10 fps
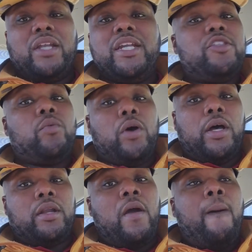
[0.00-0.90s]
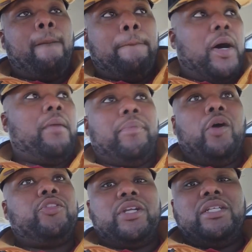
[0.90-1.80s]
Neither one. But
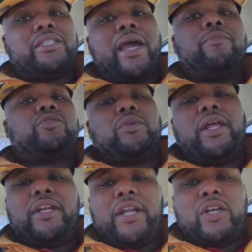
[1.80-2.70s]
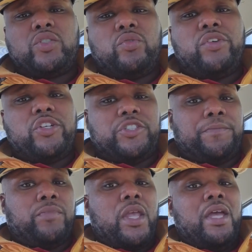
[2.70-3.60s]
both of these cameras were the international version.